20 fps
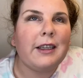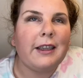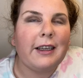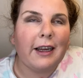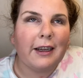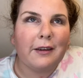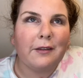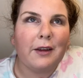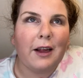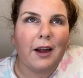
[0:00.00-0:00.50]
the
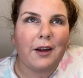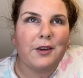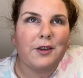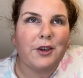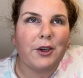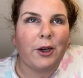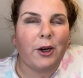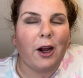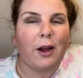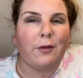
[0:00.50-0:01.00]
end of last
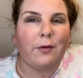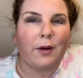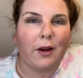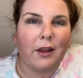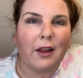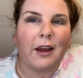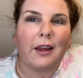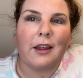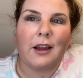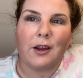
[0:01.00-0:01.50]
year, I felt
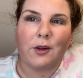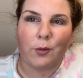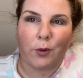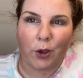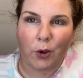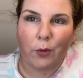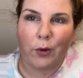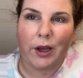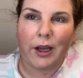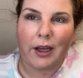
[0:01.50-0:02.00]
like things were
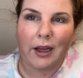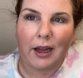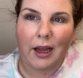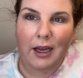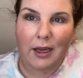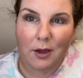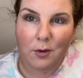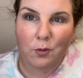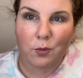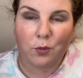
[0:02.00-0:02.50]
going
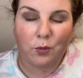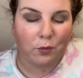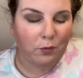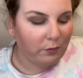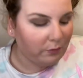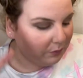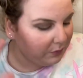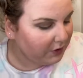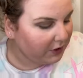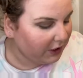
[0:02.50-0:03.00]
like
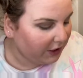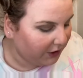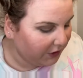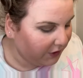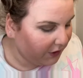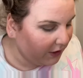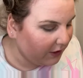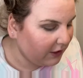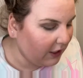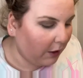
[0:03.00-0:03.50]

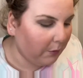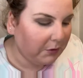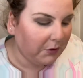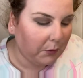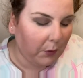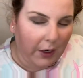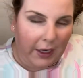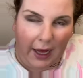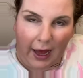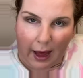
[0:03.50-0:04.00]
decent. I was
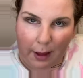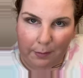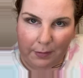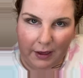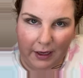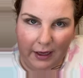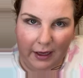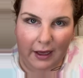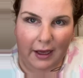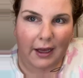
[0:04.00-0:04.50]
quite
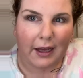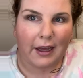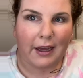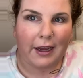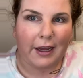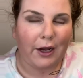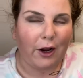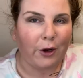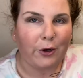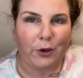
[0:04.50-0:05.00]
happy
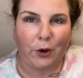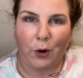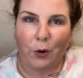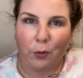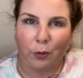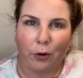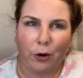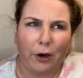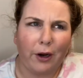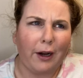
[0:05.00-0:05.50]
in
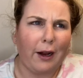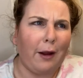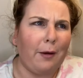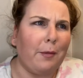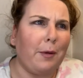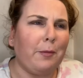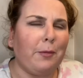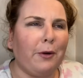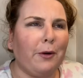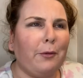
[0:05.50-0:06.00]
October and I
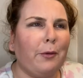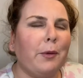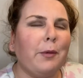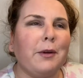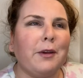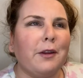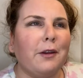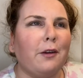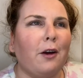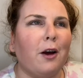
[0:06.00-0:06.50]
remember we went
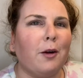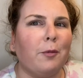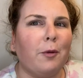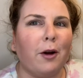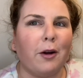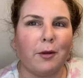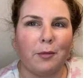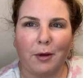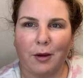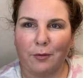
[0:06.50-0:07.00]
to the dog
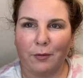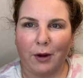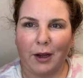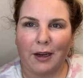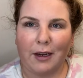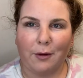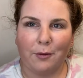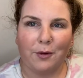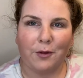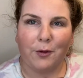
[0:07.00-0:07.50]
park with my friend
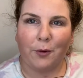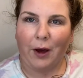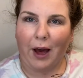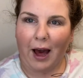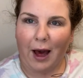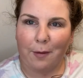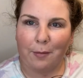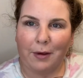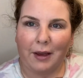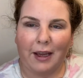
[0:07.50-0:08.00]
and I was so
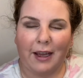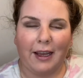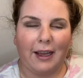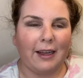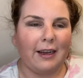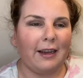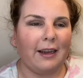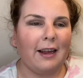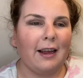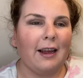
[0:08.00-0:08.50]
happy
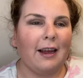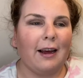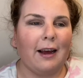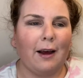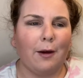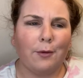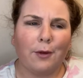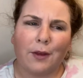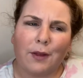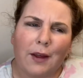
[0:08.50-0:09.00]
and I
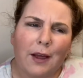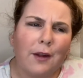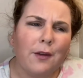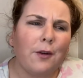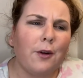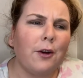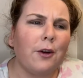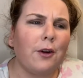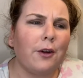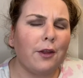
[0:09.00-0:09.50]
was like things
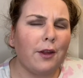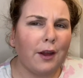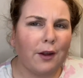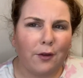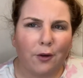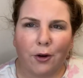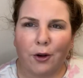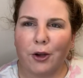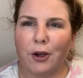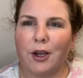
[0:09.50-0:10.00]
are things
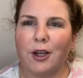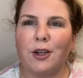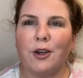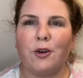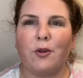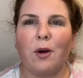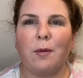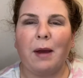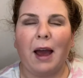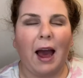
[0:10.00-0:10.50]
are good. You
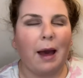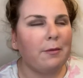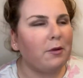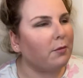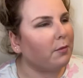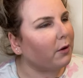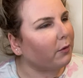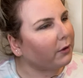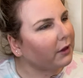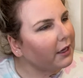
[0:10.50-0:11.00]
know, I'm happy with
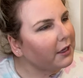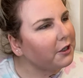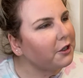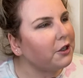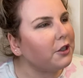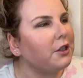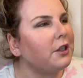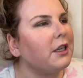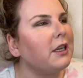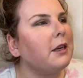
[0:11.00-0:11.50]
my
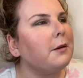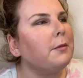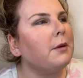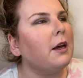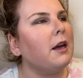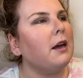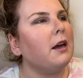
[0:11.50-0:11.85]
relationship.